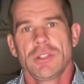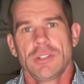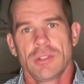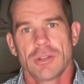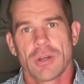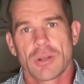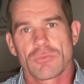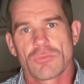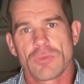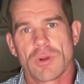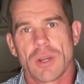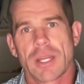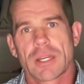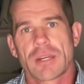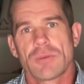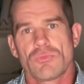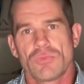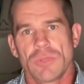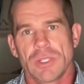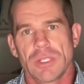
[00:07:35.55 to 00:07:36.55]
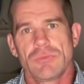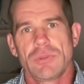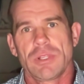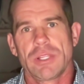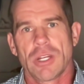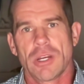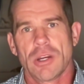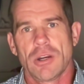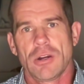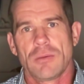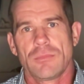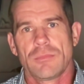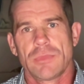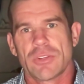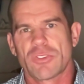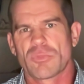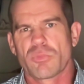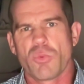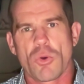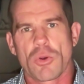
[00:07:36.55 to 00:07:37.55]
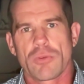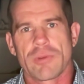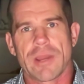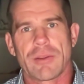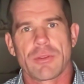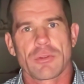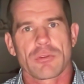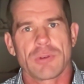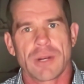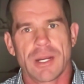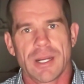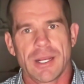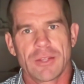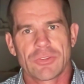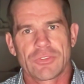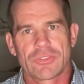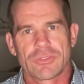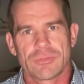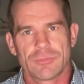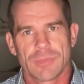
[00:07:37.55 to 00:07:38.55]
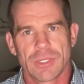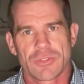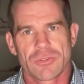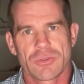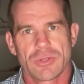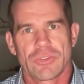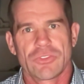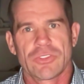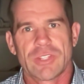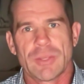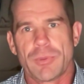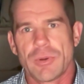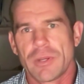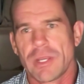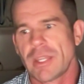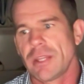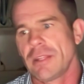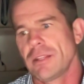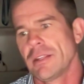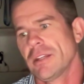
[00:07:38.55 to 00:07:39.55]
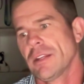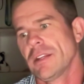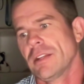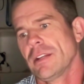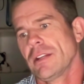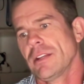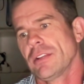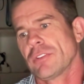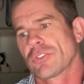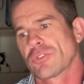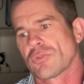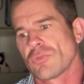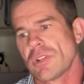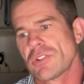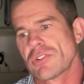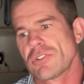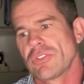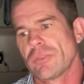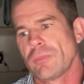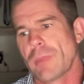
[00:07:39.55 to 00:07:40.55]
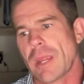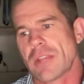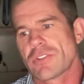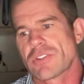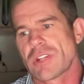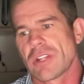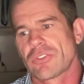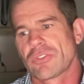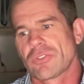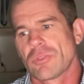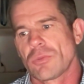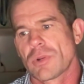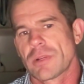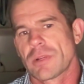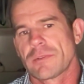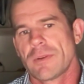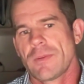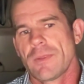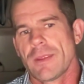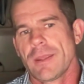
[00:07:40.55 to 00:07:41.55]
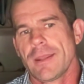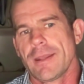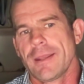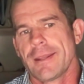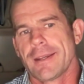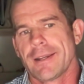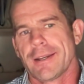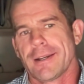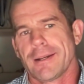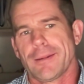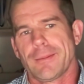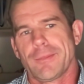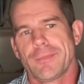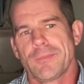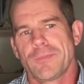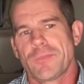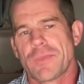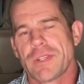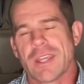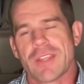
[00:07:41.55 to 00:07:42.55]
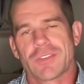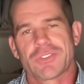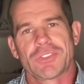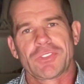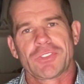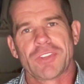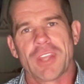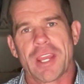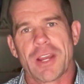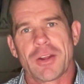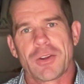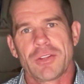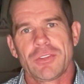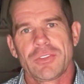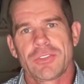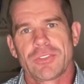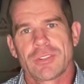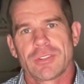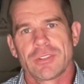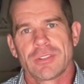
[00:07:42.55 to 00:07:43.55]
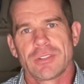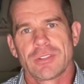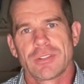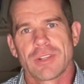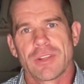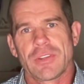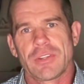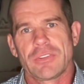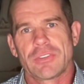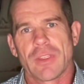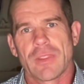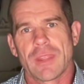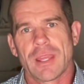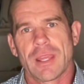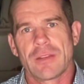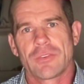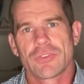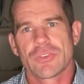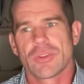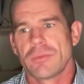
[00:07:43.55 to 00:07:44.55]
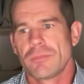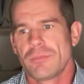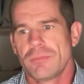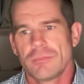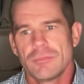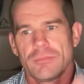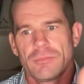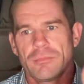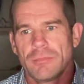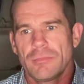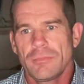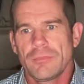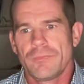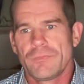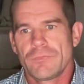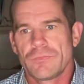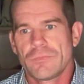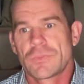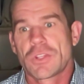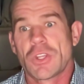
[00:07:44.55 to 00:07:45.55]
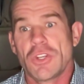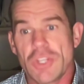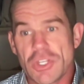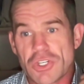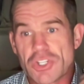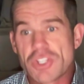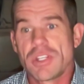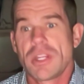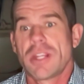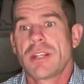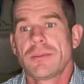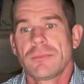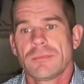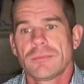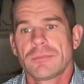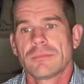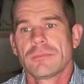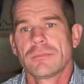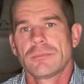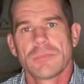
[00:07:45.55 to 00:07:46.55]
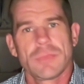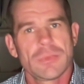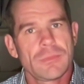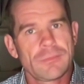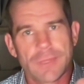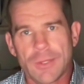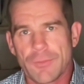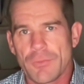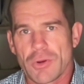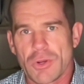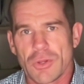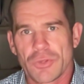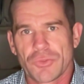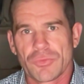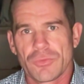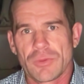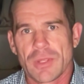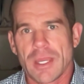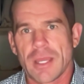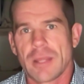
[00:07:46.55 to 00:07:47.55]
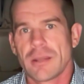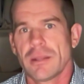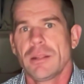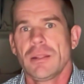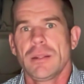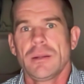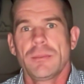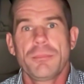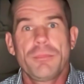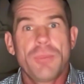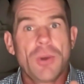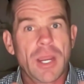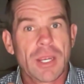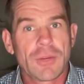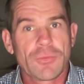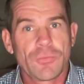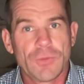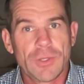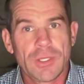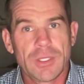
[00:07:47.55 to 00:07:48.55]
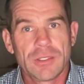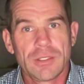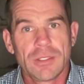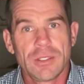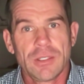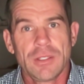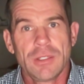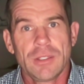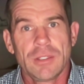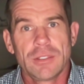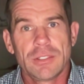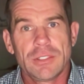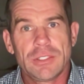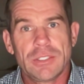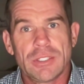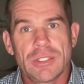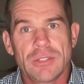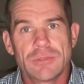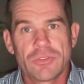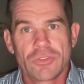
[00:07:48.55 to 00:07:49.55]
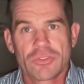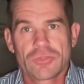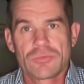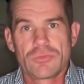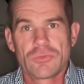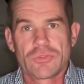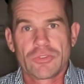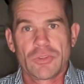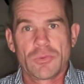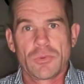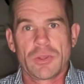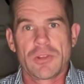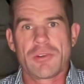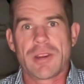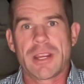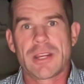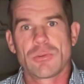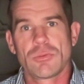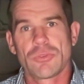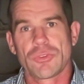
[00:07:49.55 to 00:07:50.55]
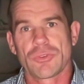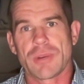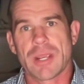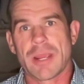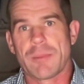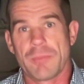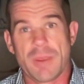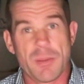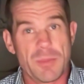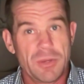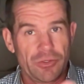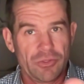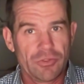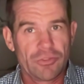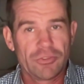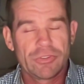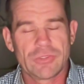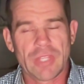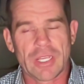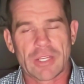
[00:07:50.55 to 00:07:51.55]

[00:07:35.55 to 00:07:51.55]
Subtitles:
on a ride can really, really help. You just walk around in the grass, make sure you don't step on any syringes in Manchester or whatever. But yeah, it's just how it is. There's things like that. So conditioning, everyone goes through that. Bike fit, you know, just see where your angles are at. Maybe just